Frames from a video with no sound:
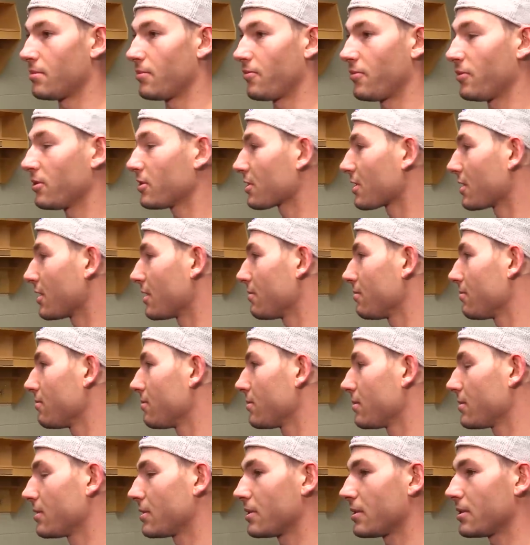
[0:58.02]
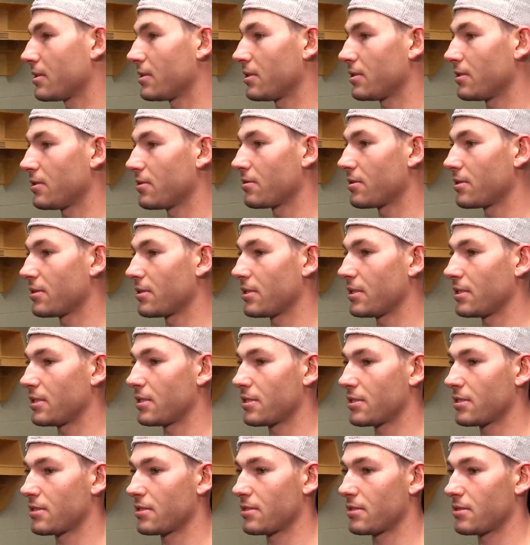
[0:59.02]
Feels good. You know,
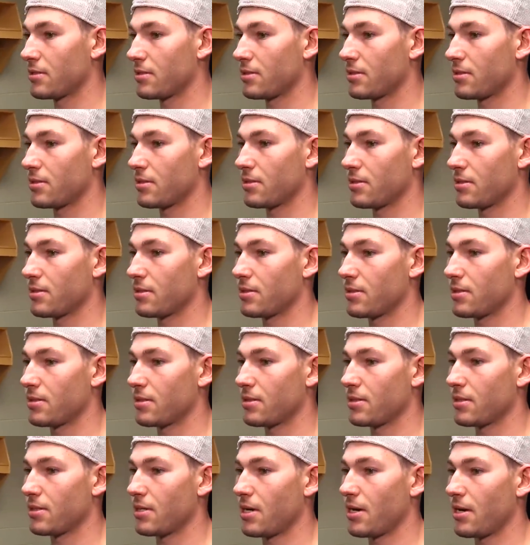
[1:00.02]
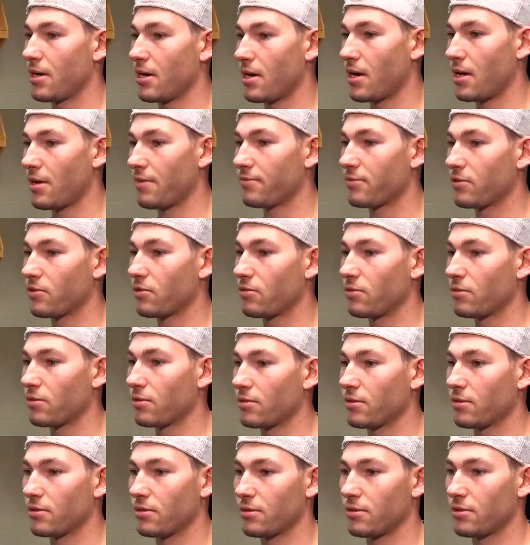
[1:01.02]
it's. I've told
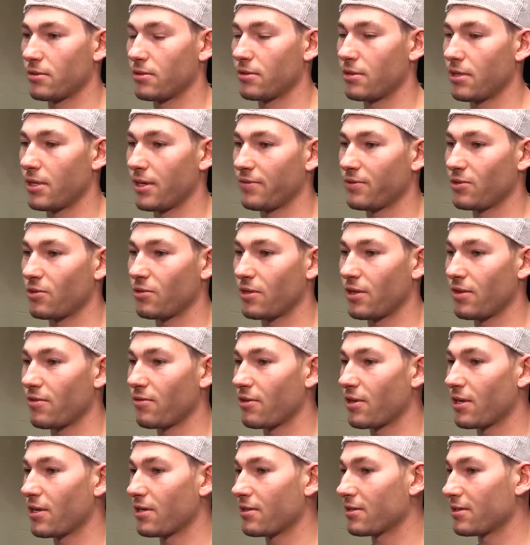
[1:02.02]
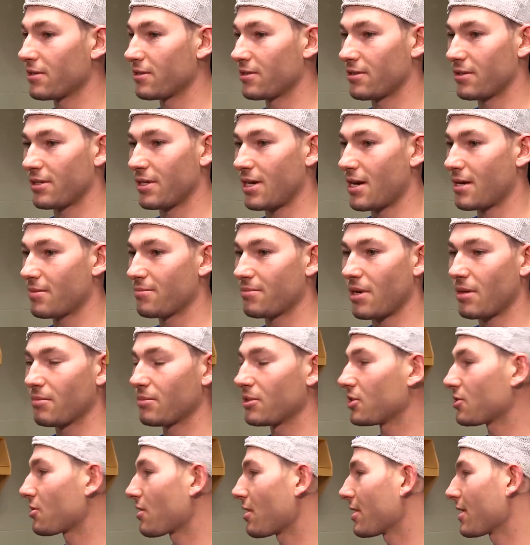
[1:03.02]
everyone else. I'm
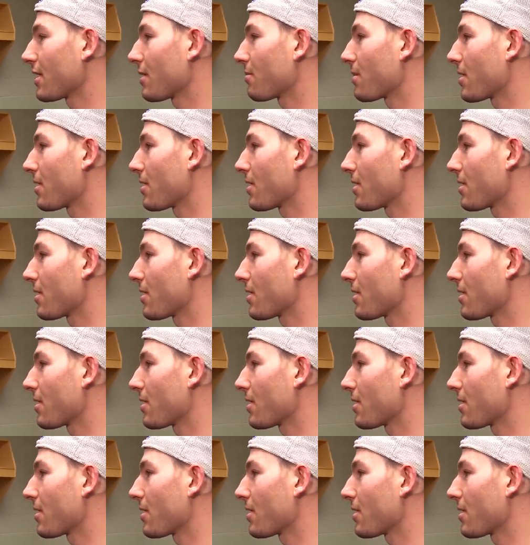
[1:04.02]
just trying to get